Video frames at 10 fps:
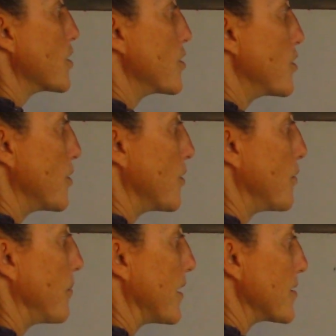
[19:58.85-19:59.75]
2
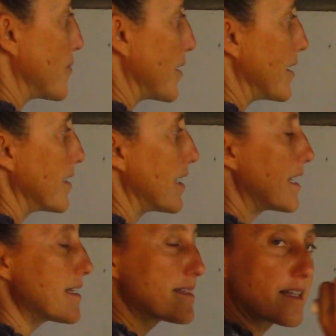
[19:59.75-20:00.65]
plus 1
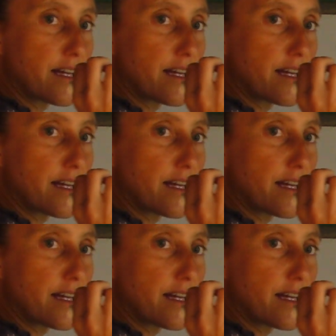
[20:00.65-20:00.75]
is